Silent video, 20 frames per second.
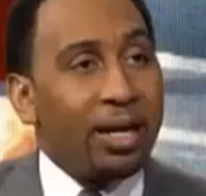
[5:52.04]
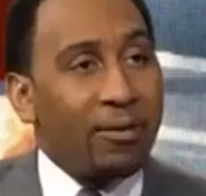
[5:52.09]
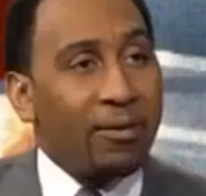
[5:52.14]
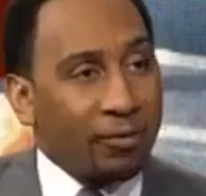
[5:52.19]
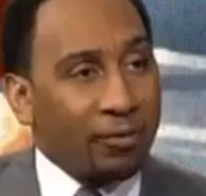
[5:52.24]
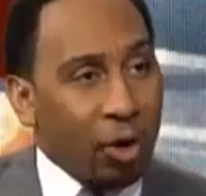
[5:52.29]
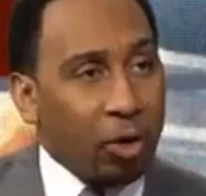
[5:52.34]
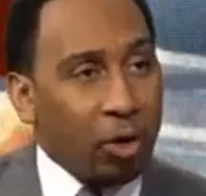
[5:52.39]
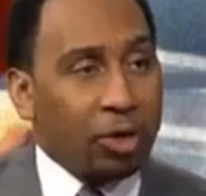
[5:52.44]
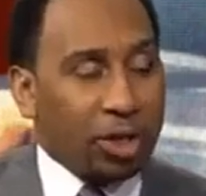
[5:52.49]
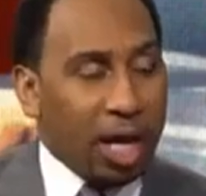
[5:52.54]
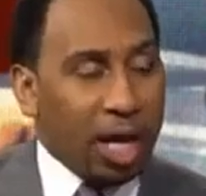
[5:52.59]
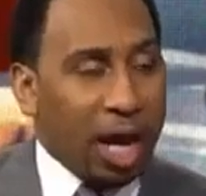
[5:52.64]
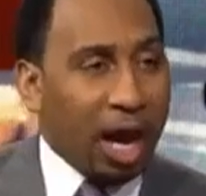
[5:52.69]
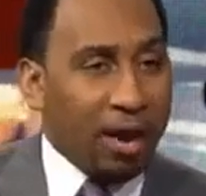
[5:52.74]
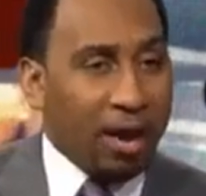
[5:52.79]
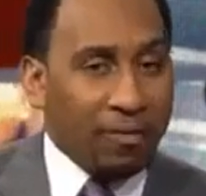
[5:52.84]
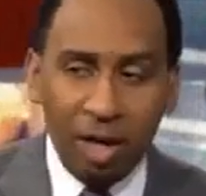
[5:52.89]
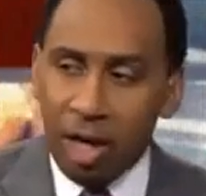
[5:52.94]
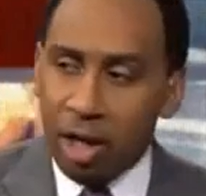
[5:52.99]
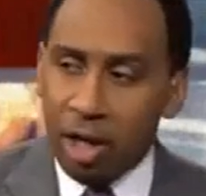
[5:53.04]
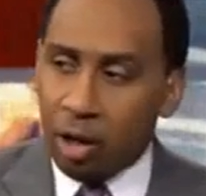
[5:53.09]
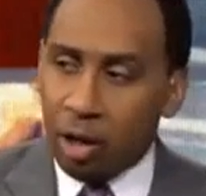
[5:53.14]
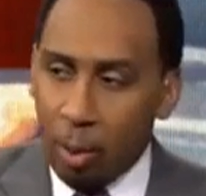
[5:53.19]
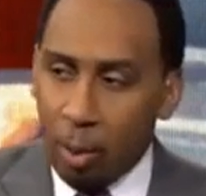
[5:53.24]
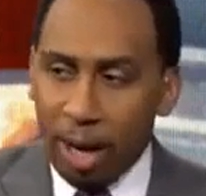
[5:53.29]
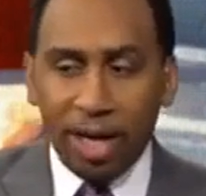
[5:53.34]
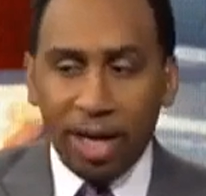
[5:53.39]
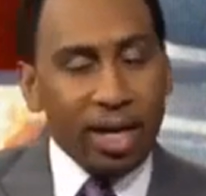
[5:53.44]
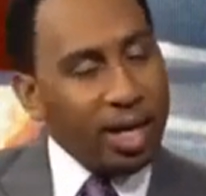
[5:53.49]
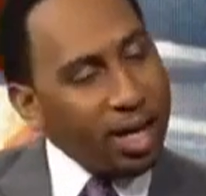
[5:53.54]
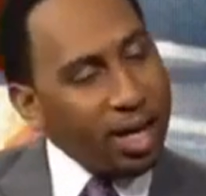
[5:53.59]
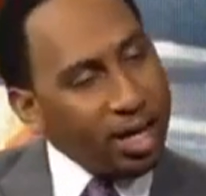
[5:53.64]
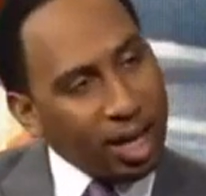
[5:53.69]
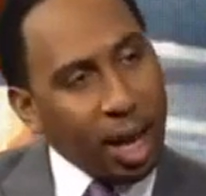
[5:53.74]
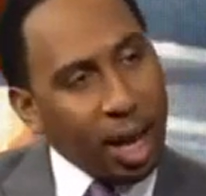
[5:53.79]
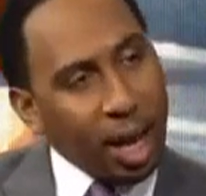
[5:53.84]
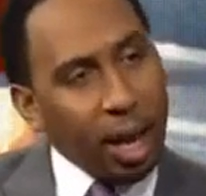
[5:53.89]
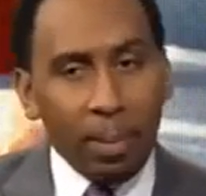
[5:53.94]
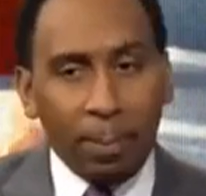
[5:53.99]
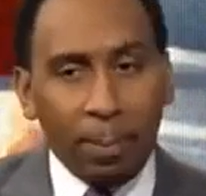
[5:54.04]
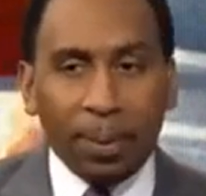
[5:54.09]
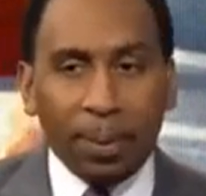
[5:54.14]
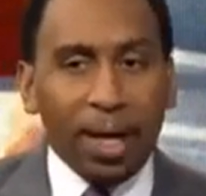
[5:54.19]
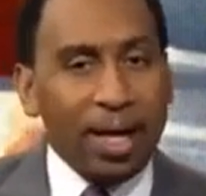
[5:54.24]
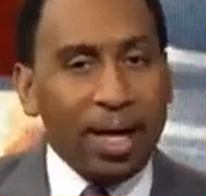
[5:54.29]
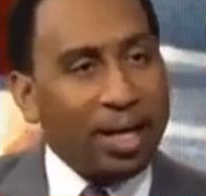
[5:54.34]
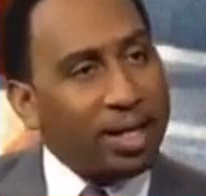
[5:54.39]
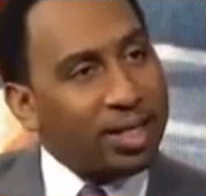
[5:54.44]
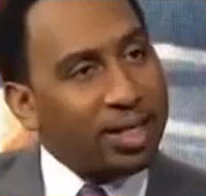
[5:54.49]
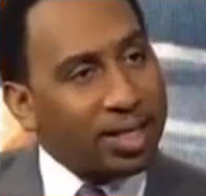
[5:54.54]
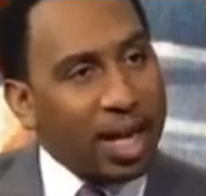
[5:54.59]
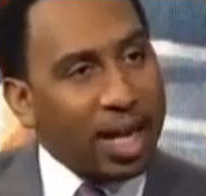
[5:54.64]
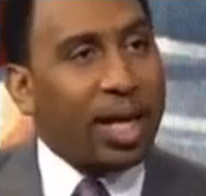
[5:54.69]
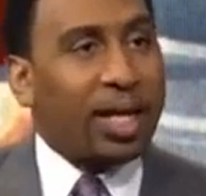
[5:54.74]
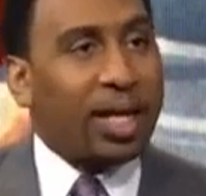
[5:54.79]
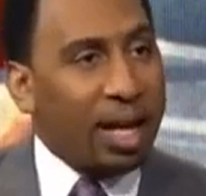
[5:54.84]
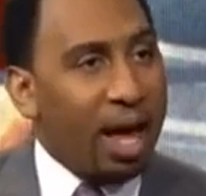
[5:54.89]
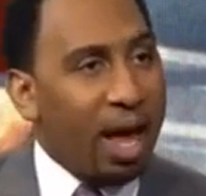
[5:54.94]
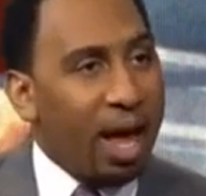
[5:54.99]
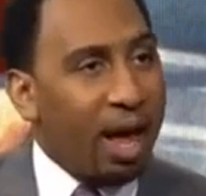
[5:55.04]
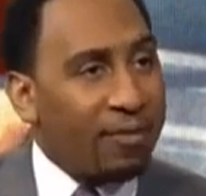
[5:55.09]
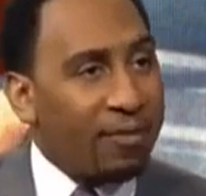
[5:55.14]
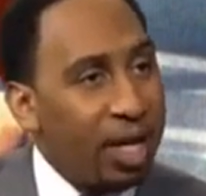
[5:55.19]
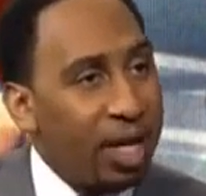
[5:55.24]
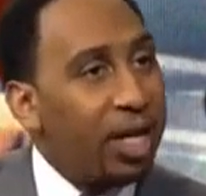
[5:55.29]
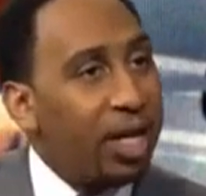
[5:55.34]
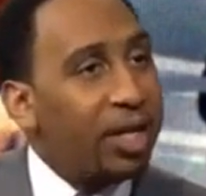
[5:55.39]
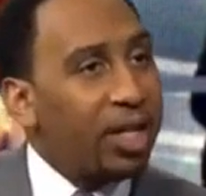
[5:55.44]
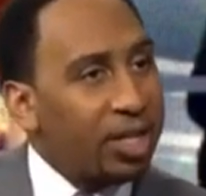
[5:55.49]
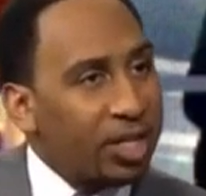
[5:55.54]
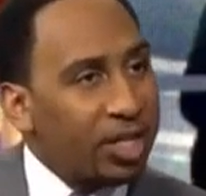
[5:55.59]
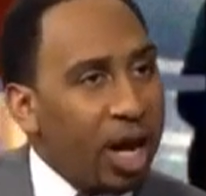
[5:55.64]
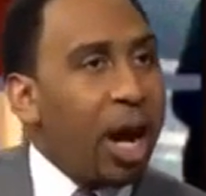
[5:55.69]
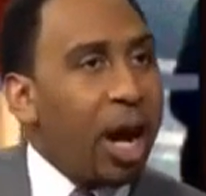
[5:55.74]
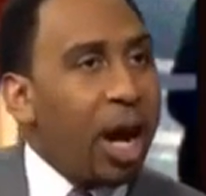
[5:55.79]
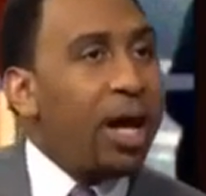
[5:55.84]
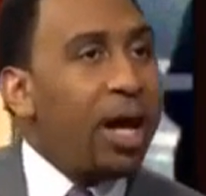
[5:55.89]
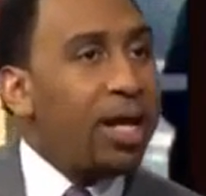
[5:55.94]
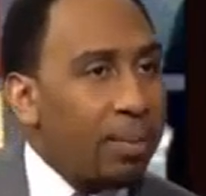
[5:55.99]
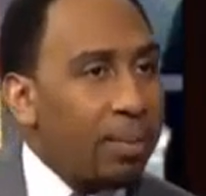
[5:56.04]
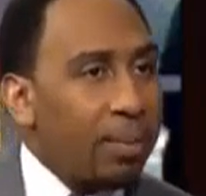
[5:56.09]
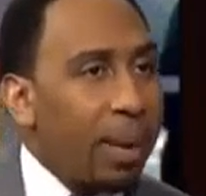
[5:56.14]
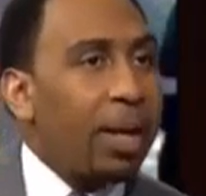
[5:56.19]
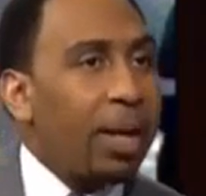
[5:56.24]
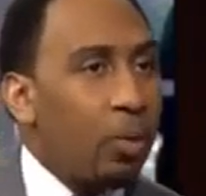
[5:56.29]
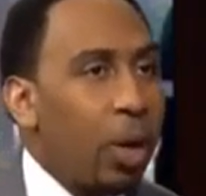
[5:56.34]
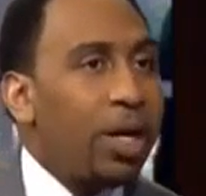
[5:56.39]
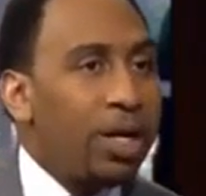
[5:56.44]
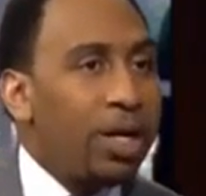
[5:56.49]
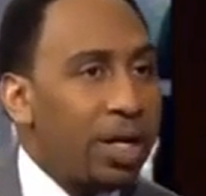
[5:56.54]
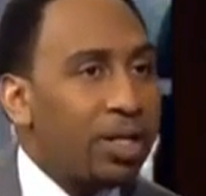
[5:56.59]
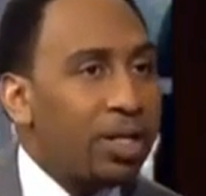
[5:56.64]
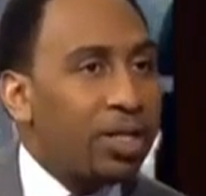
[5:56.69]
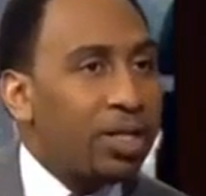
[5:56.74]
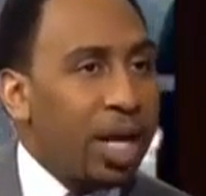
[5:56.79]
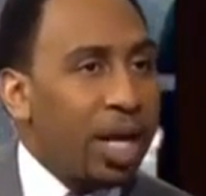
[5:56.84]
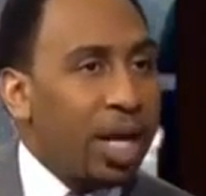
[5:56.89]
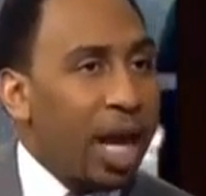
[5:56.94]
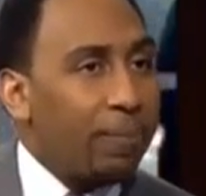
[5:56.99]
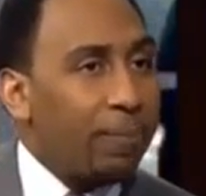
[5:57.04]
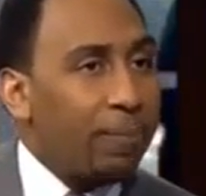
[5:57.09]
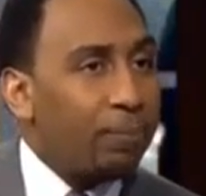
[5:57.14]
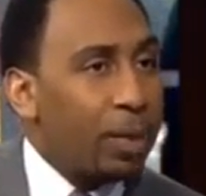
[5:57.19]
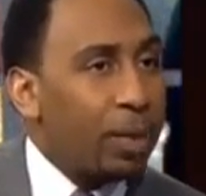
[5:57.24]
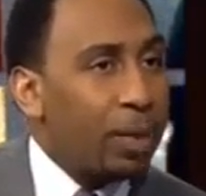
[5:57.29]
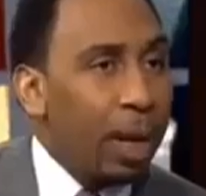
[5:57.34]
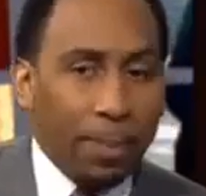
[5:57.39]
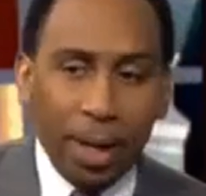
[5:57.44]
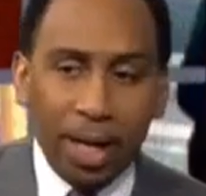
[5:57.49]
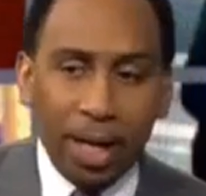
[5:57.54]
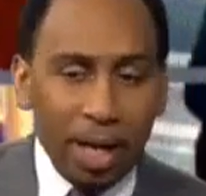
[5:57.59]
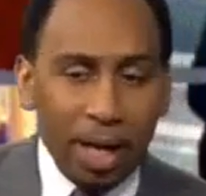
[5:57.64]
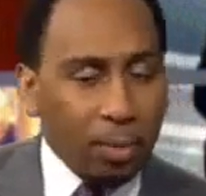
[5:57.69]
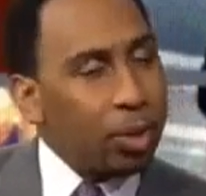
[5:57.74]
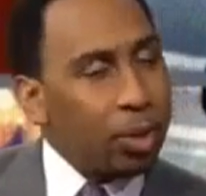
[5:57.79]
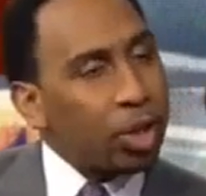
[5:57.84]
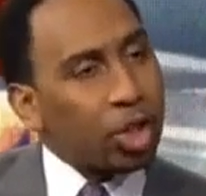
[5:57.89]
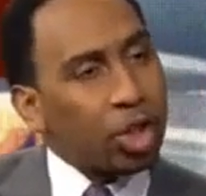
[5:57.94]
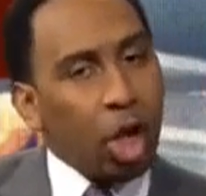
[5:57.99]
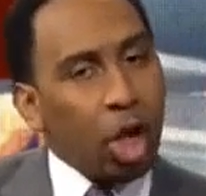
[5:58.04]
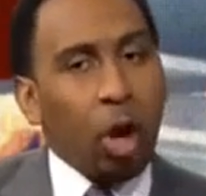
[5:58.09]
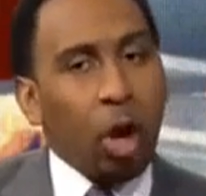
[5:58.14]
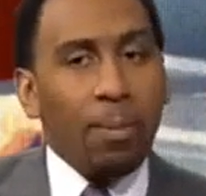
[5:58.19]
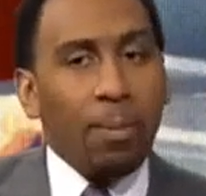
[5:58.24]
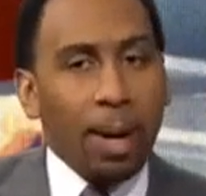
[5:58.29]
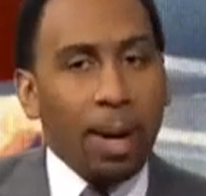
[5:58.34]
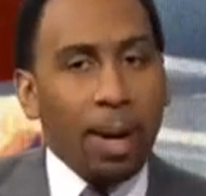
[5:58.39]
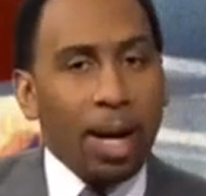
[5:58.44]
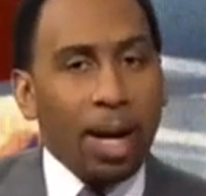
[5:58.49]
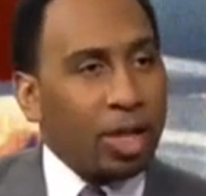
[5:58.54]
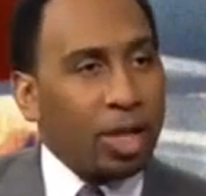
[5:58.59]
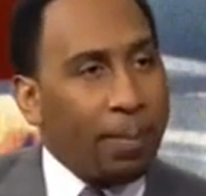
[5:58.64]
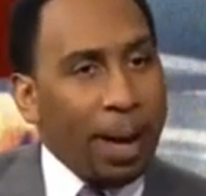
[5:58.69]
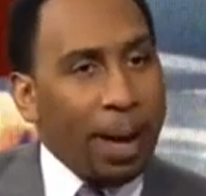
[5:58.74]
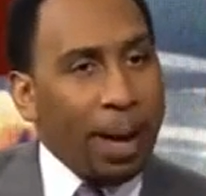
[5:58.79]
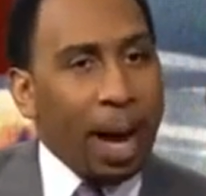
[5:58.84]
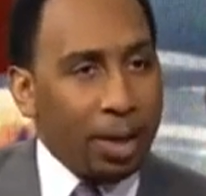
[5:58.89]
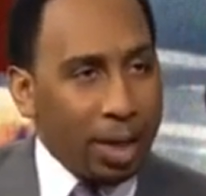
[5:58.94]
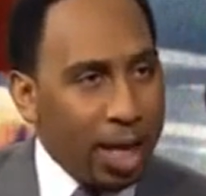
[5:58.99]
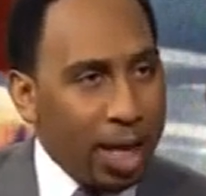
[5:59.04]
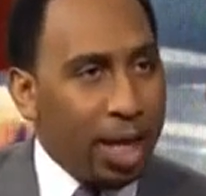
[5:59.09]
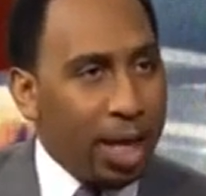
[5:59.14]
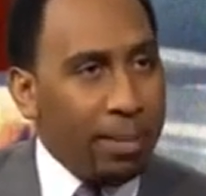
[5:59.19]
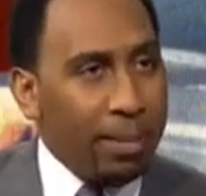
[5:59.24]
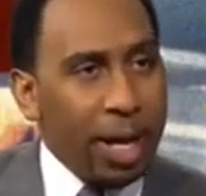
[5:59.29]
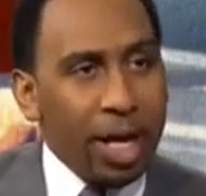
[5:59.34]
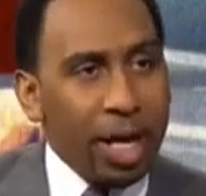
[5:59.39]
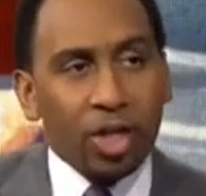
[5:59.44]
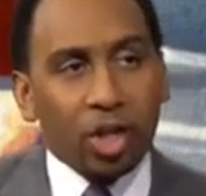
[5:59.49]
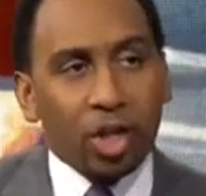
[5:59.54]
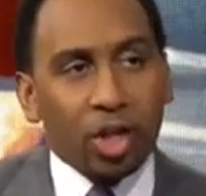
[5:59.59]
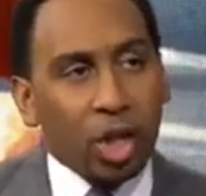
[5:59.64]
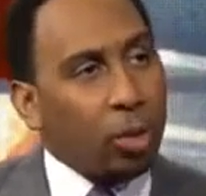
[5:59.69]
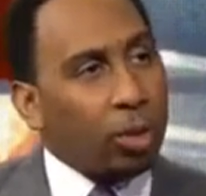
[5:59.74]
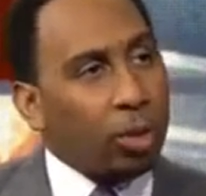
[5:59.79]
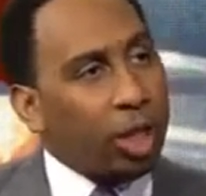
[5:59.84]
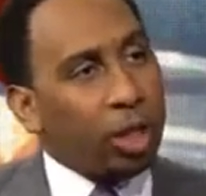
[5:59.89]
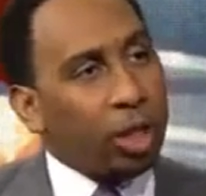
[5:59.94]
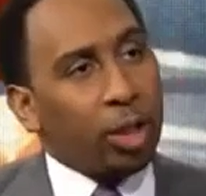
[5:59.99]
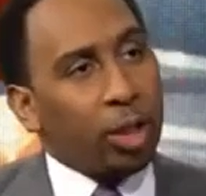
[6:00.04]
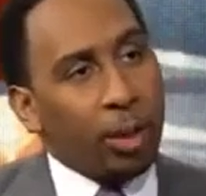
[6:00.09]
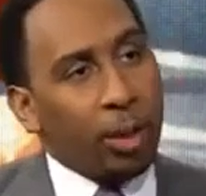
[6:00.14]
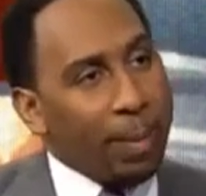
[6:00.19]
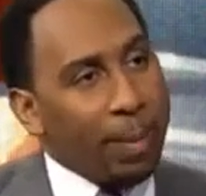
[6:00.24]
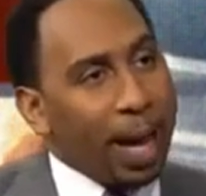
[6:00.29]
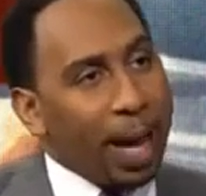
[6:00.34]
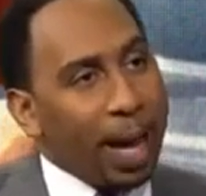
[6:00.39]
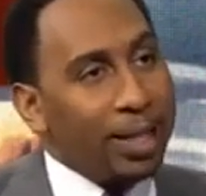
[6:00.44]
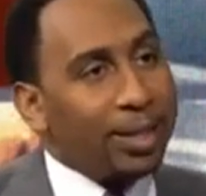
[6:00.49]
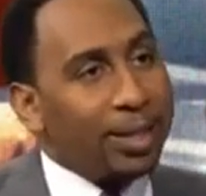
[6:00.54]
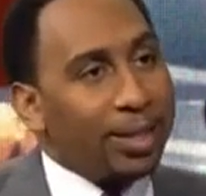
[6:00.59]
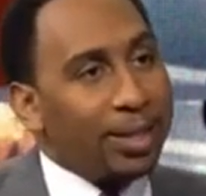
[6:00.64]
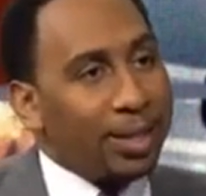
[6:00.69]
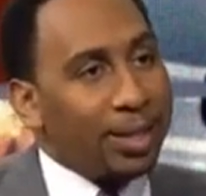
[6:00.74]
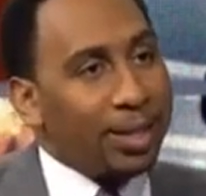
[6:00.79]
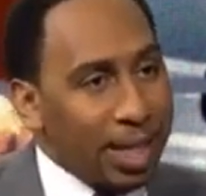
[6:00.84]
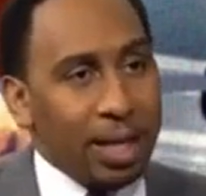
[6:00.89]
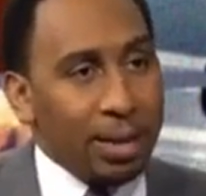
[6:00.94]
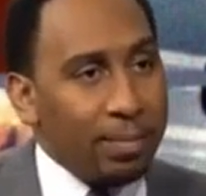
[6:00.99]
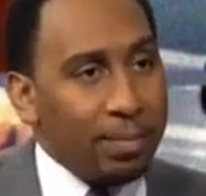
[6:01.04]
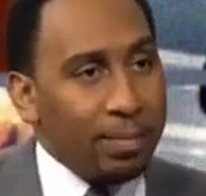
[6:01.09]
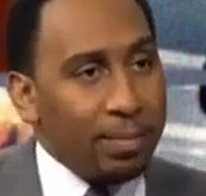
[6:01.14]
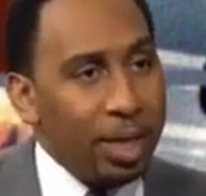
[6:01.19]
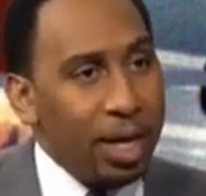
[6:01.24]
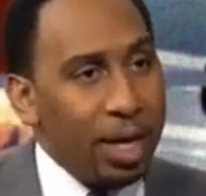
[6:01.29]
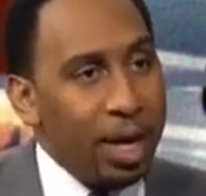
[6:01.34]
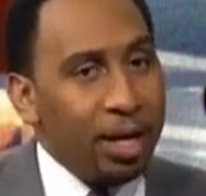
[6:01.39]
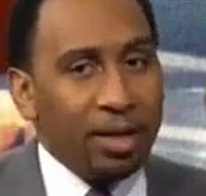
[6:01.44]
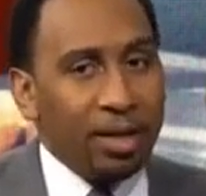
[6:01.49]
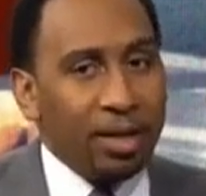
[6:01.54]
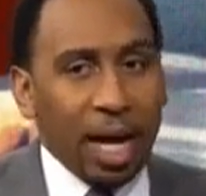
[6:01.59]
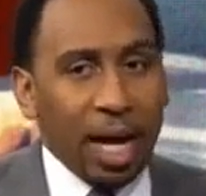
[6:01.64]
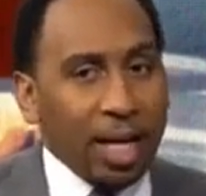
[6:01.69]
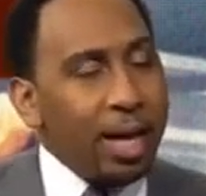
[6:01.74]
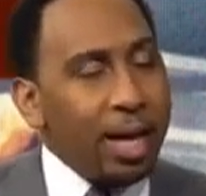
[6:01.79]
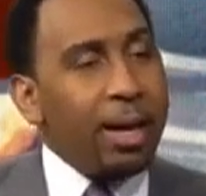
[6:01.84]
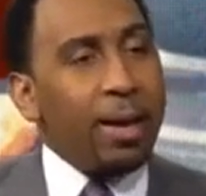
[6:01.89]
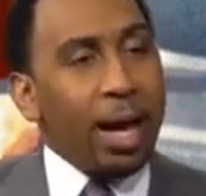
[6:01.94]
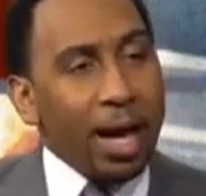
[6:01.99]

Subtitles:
the first half, the way that he came to play in the second half, the Giants might have won this game. But it was so much about him and so little about his team that he